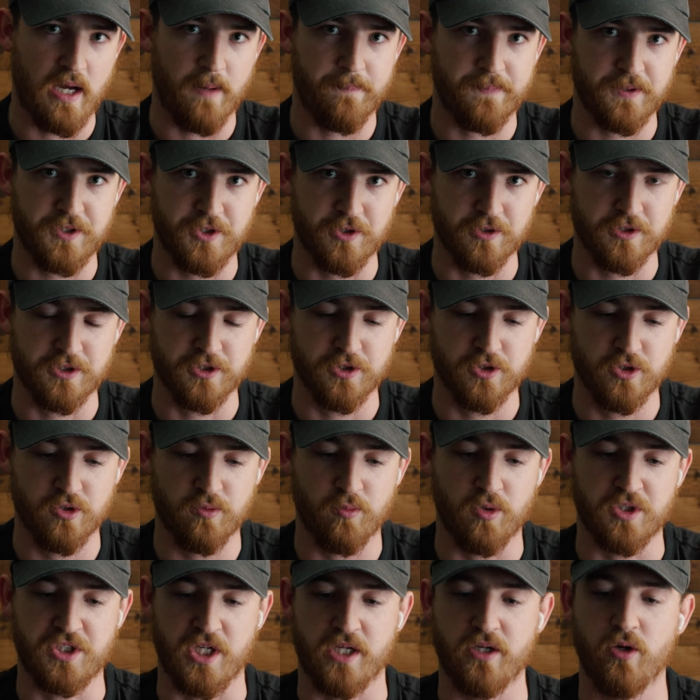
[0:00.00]
aperture
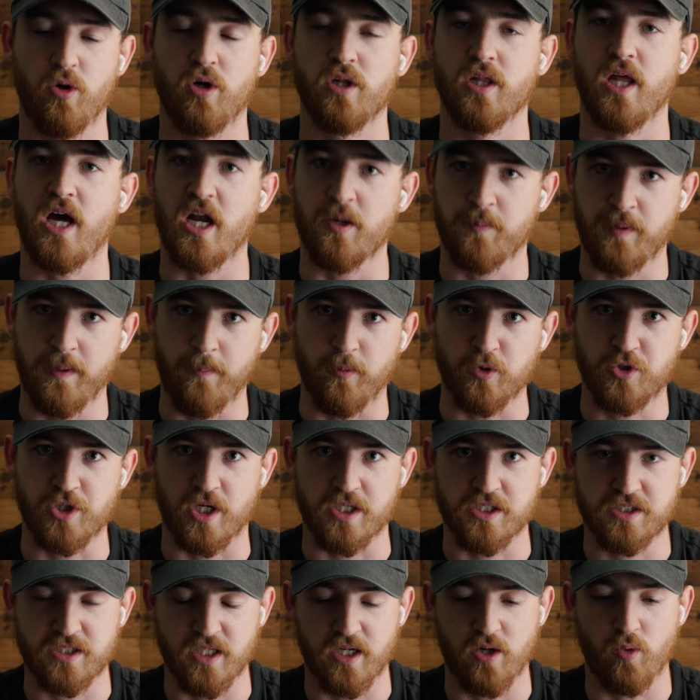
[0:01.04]
zoom, which I know a lot of people
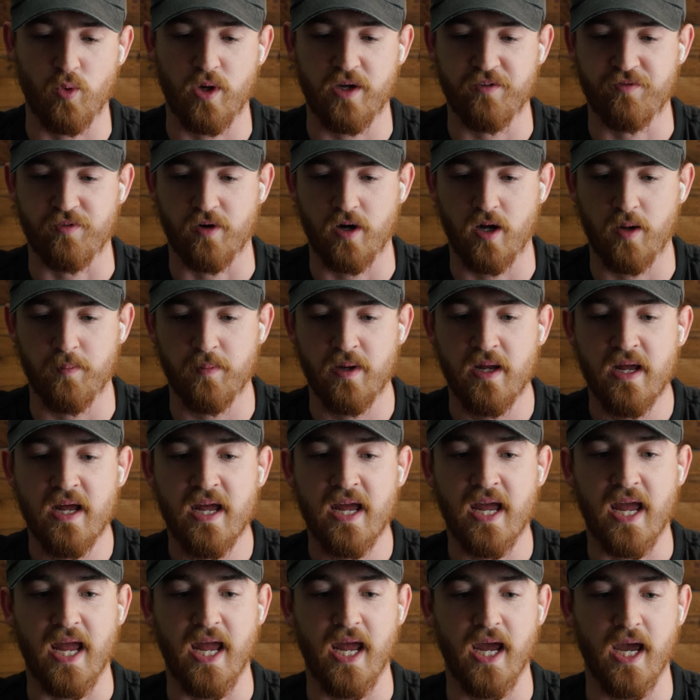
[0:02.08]
try to stay away from.
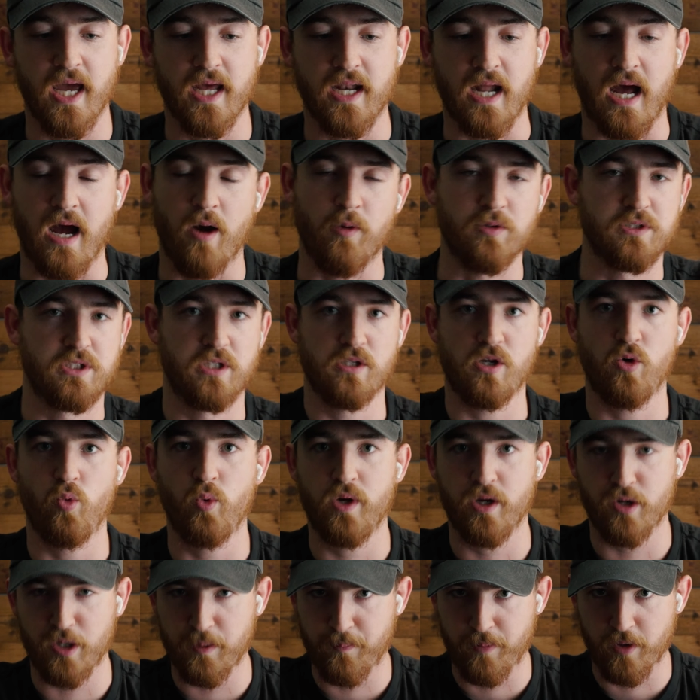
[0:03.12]
And I was a little
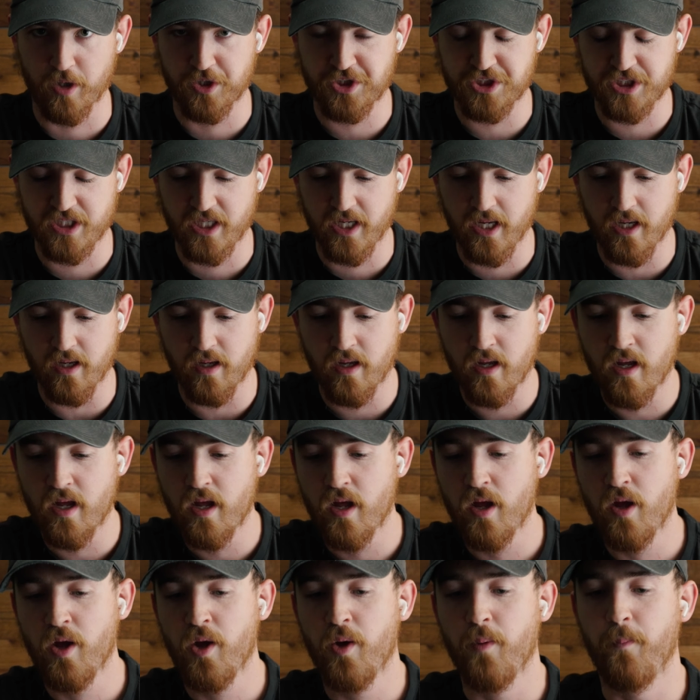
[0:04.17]
weary purchasing it,
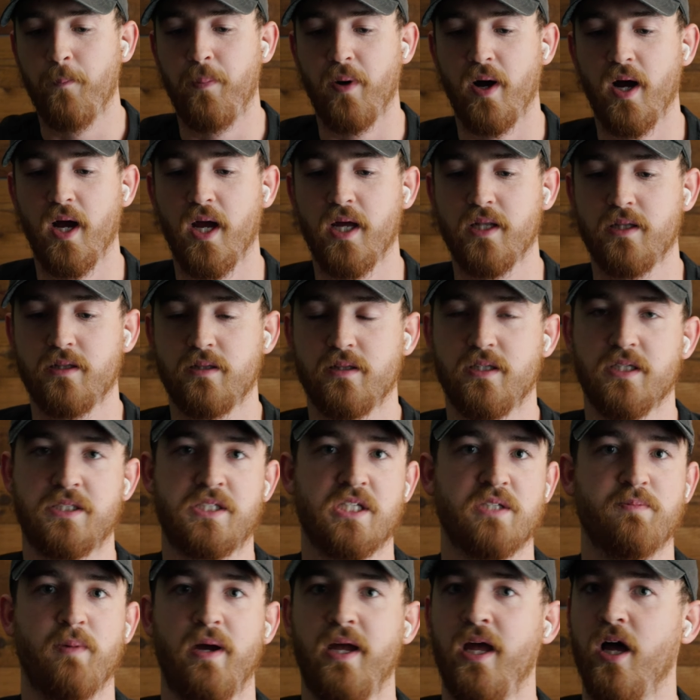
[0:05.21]
but
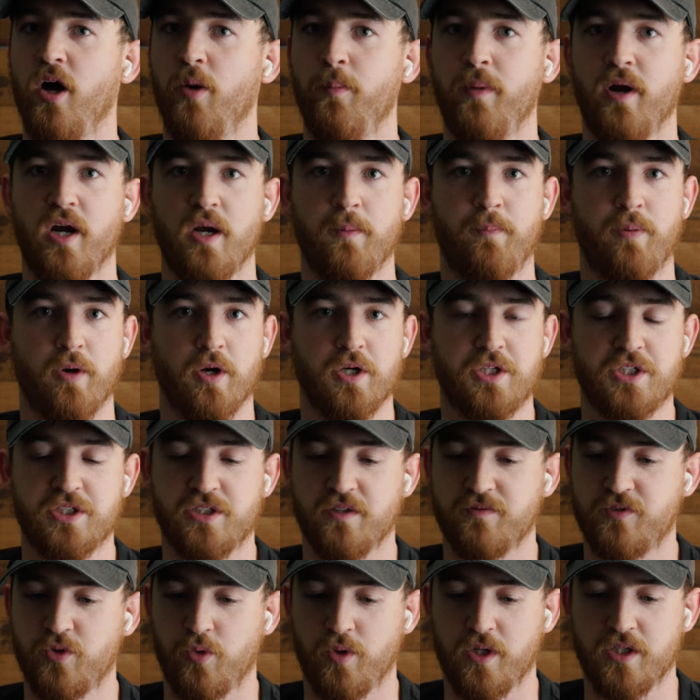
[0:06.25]
this is my Hail Mary
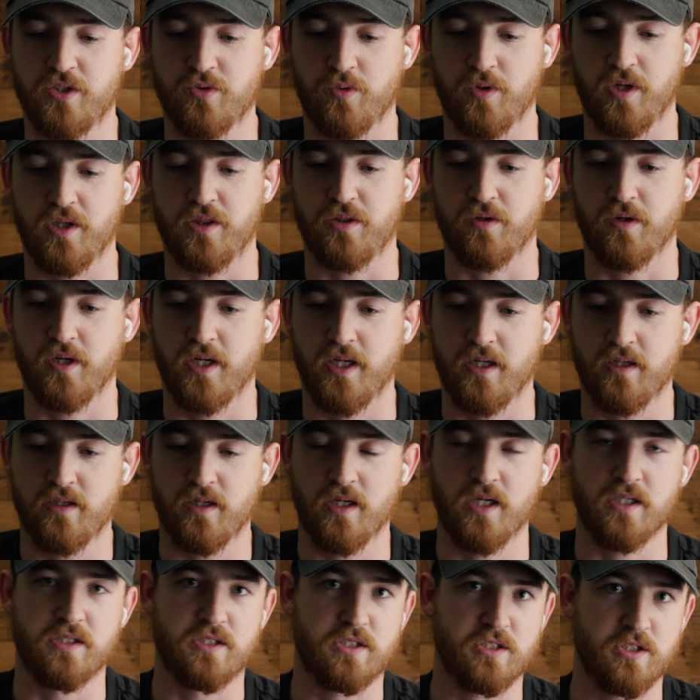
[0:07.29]
purchase of 2023.
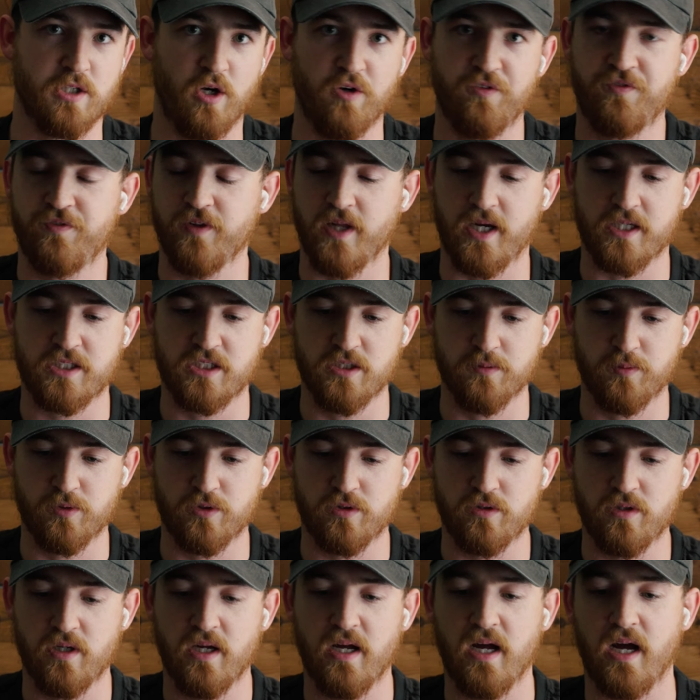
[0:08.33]
It's so
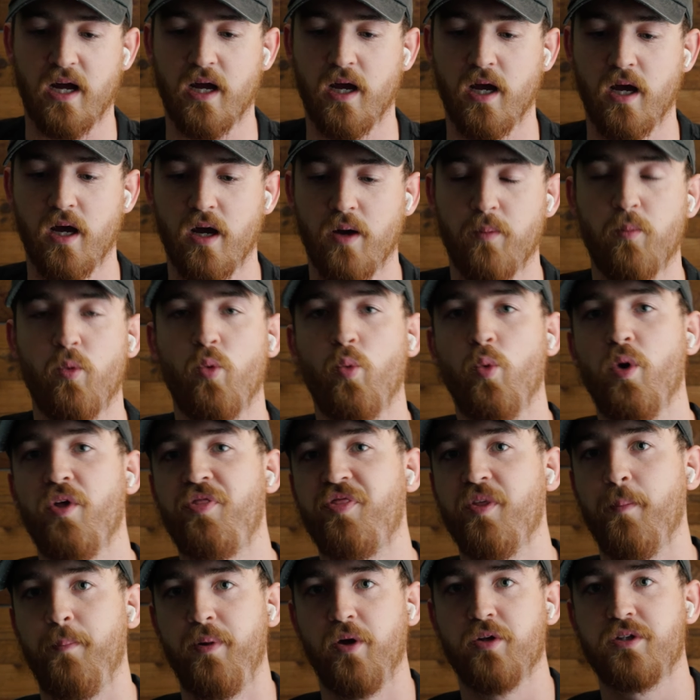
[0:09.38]
flexible. Um,
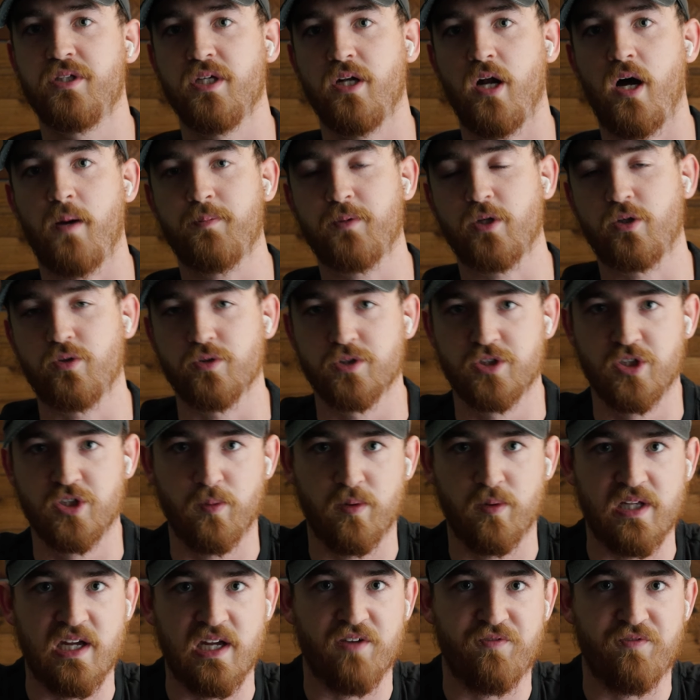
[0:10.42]
with the built-in optical zoom with the